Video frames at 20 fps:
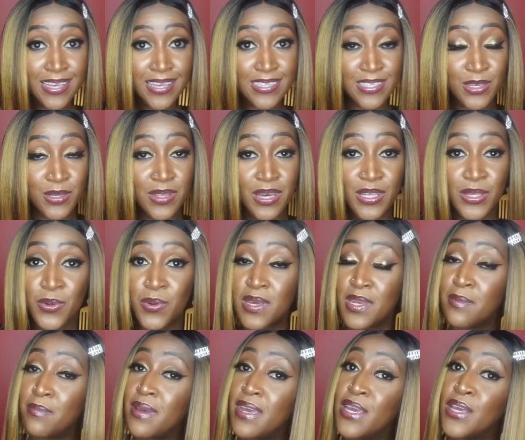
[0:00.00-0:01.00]
so that you can
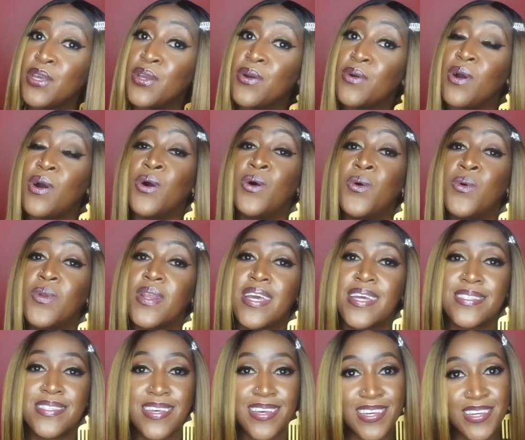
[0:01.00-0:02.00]
make your own
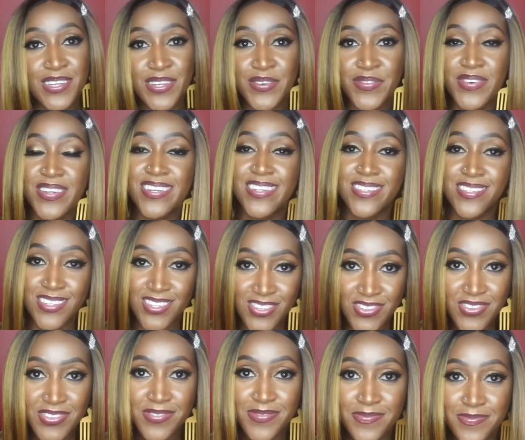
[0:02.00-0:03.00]
executive decision.